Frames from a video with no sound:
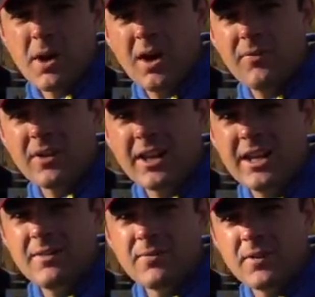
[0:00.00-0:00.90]

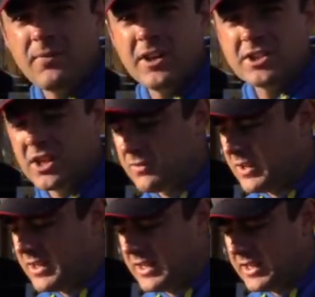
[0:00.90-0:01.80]
perfectly for the fish that are
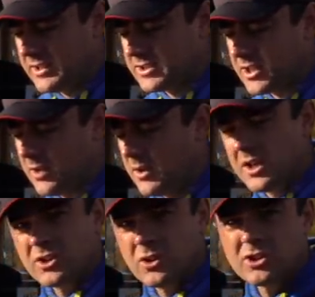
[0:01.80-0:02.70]
in here. So
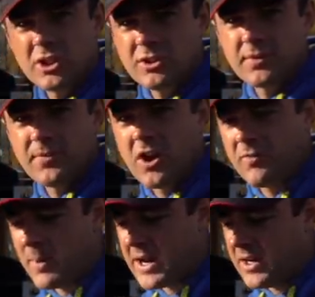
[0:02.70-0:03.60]
sort of 2 to
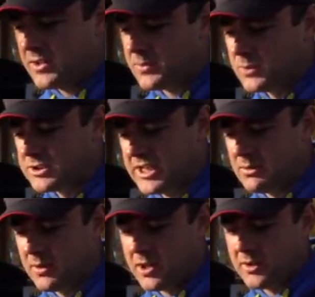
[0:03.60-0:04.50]
5 pound, we'll deal
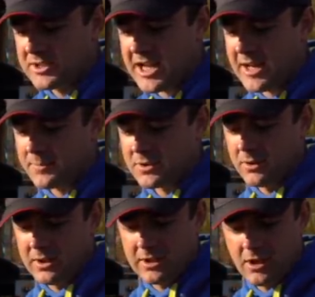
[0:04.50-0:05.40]
with those
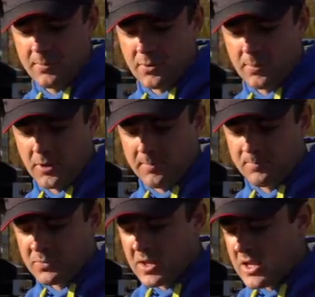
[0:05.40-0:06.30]
absolutely no problem.
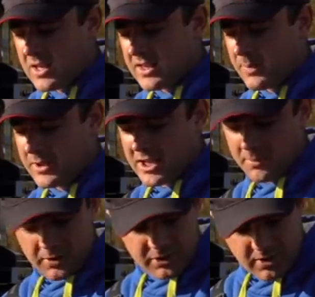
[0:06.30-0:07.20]
Then we come
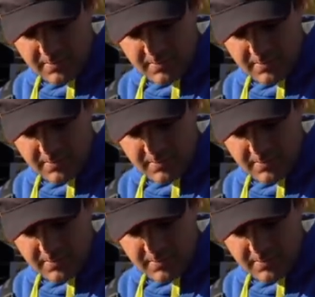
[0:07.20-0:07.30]
on to